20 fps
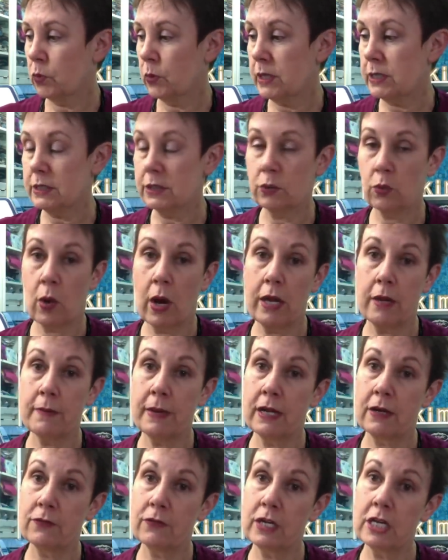reasons why you
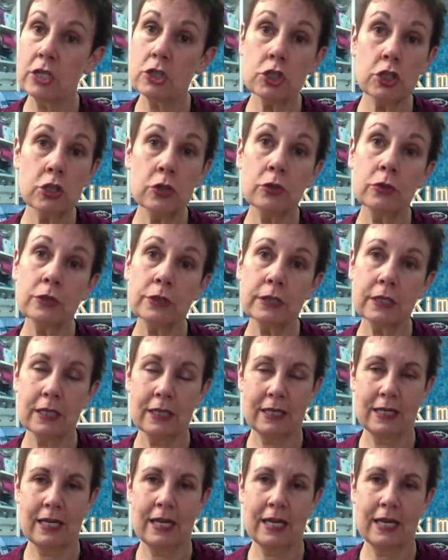may have issues